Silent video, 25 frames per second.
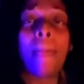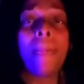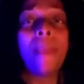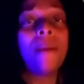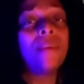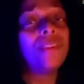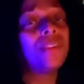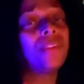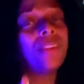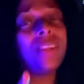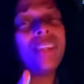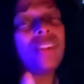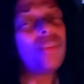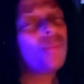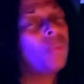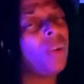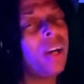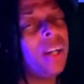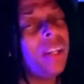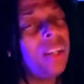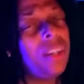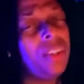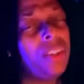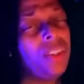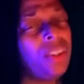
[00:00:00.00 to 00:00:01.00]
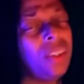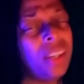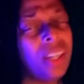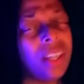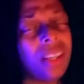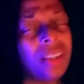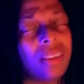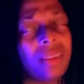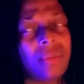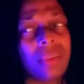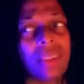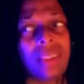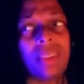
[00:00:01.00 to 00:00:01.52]
So that's why I didn't do that
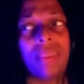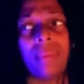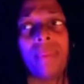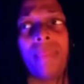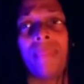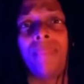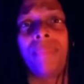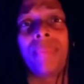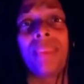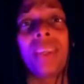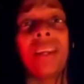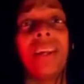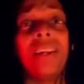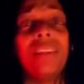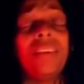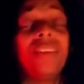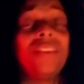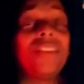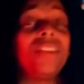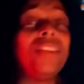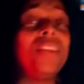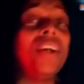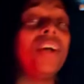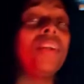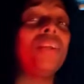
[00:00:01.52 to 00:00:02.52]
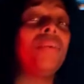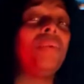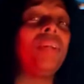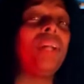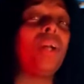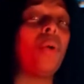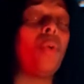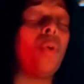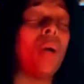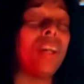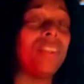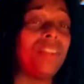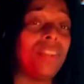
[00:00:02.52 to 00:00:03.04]
other one. There's another
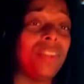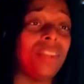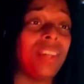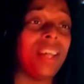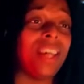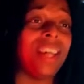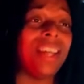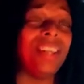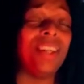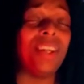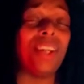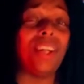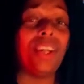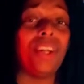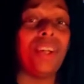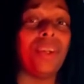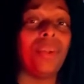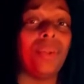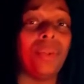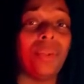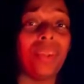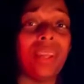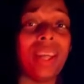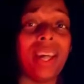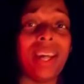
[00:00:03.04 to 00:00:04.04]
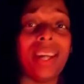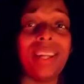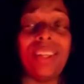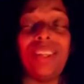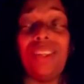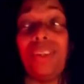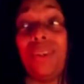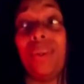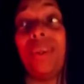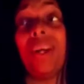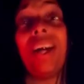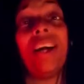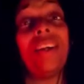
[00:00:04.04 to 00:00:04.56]
request in the queue that
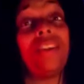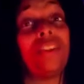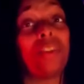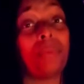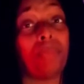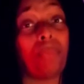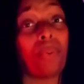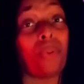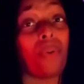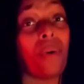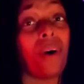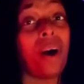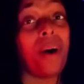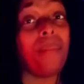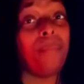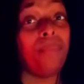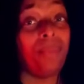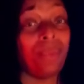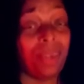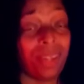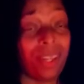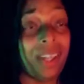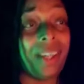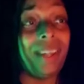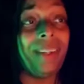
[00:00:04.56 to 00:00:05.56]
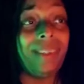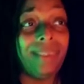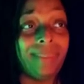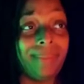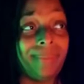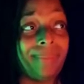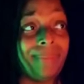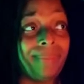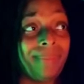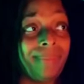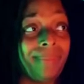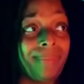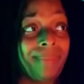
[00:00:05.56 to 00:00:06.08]
you guys are probably,
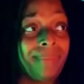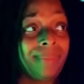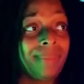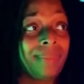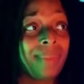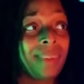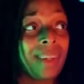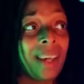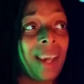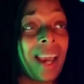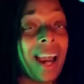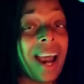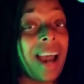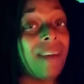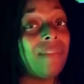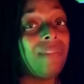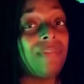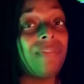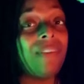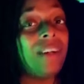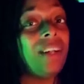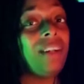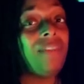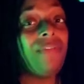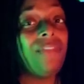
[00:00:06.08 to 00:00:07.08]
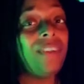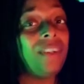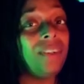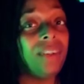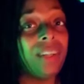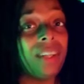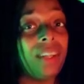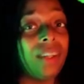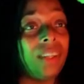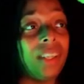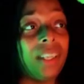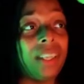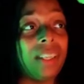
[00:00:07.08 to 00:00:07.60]
I have a funny
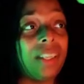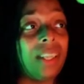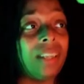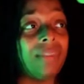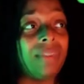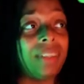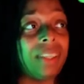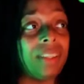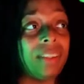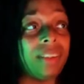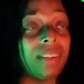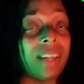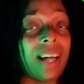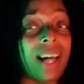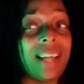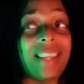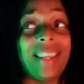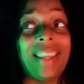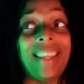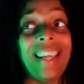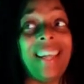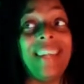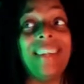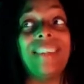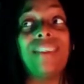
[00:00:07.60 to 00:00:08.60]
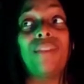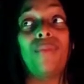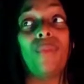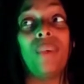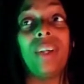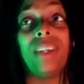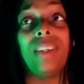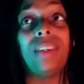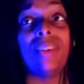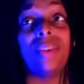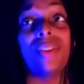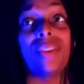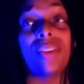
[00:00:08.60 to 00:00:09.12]
feeling, going to love it. I think it's one
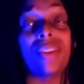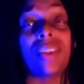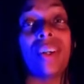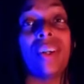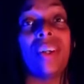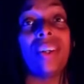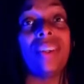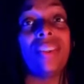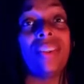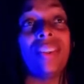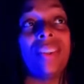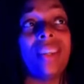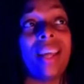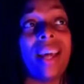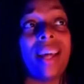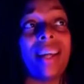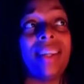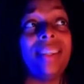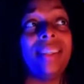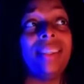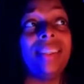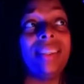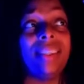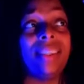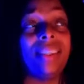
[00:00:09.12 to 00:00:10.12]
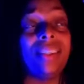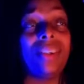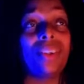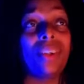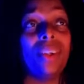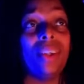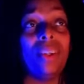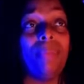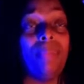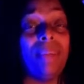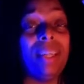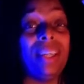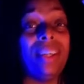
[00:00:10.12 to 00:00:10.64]
of those songs that is
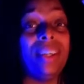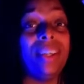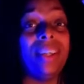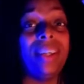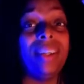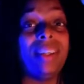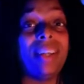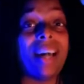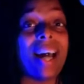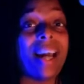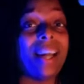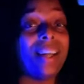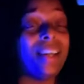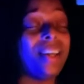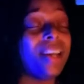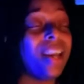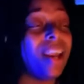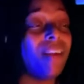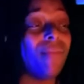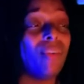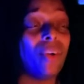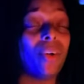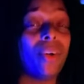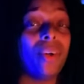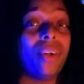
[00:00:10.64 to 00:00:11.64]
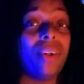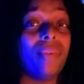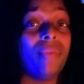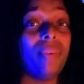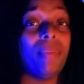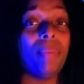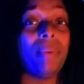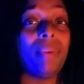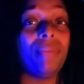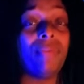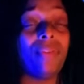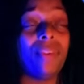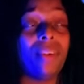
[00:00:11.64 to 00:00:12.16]
going to be good. I never heard of it
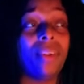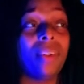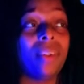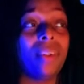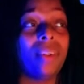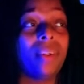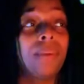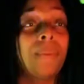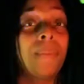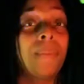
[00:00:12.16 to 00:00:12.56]
before,